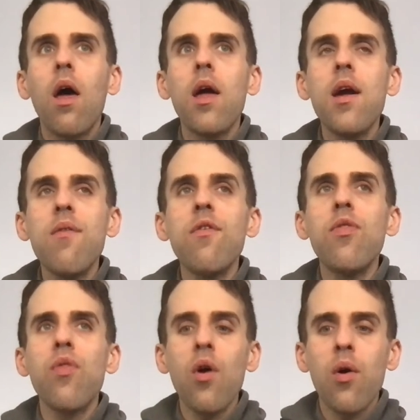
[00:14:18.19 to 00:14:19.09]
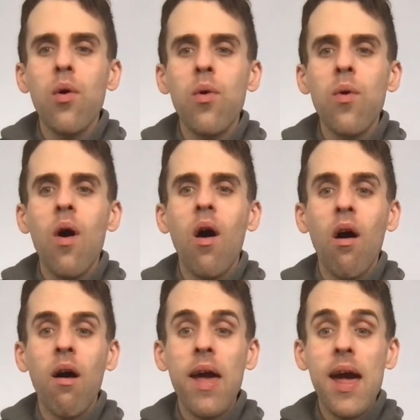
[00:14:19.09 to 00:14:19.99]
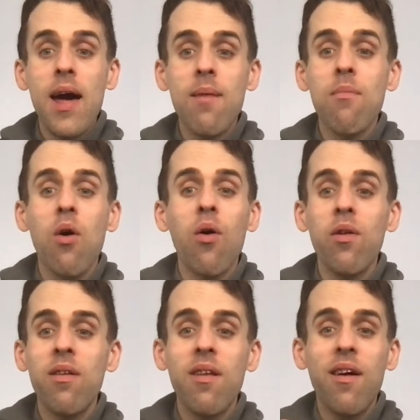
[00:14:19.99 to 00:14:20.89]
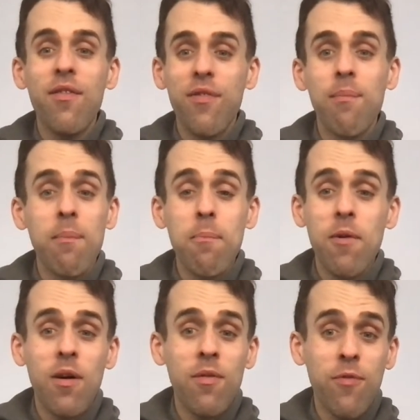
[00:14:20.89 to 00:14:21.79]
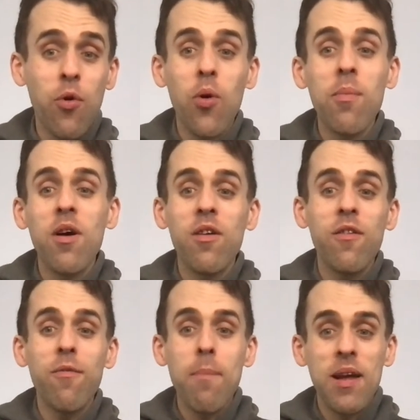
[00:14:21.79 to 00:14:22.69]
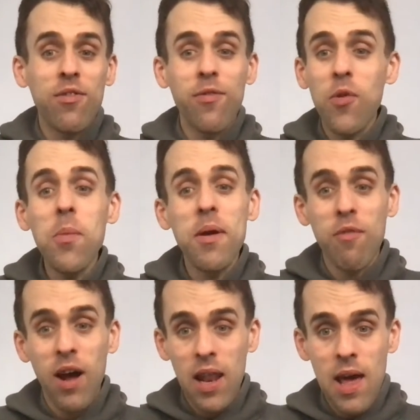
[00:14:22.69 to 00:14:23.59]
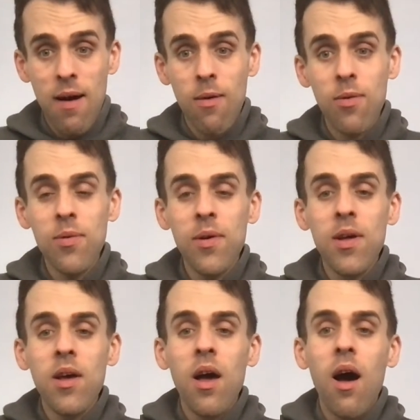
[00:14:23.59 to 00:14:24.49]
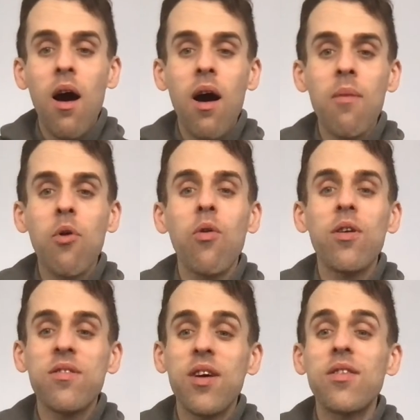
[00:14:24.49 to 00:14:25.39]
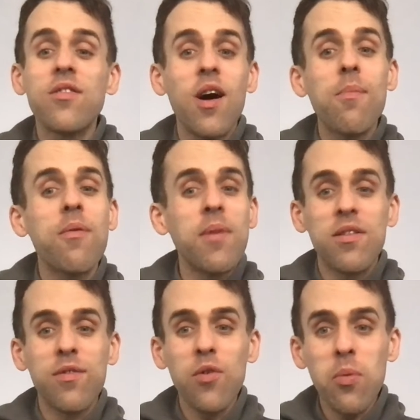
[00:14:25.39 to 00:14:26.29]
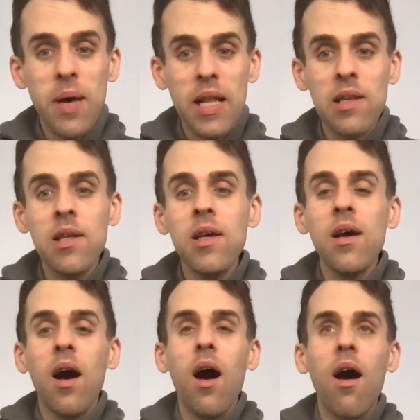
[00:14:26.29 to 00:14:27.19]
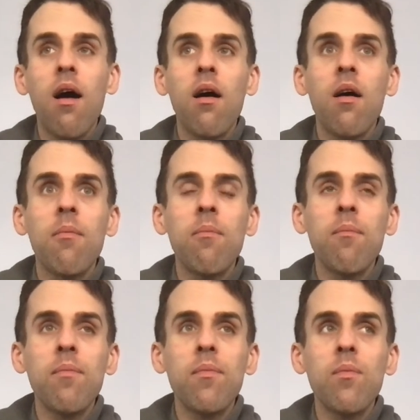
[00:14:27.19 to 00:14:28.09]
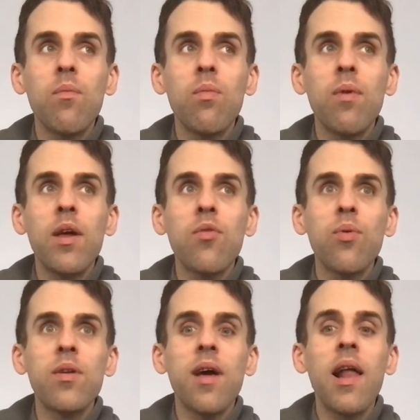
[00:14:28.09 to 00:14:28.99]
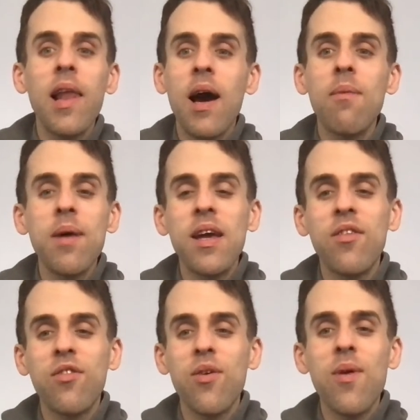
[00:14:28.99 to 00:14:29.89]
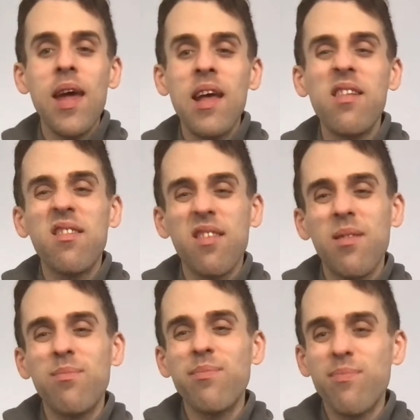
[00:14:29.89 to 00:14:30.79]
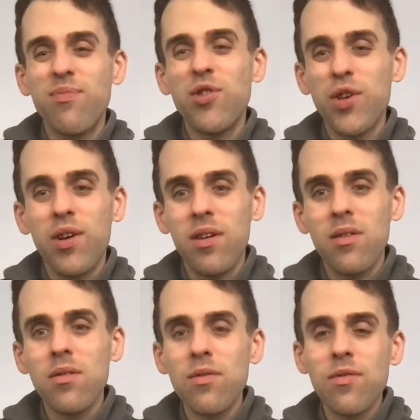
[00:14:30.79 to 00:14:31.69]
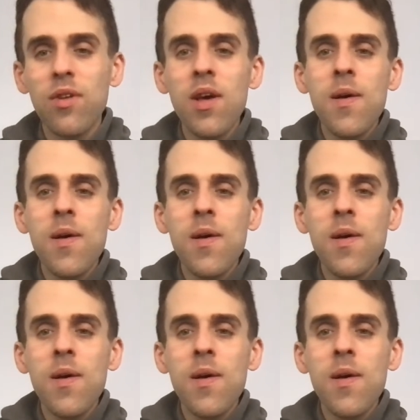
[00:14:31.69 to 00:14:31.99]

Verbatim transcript: even though I am on a, a form of metformin right now, um, or a certain type of metformin, um, which would allow me to eat some sugars,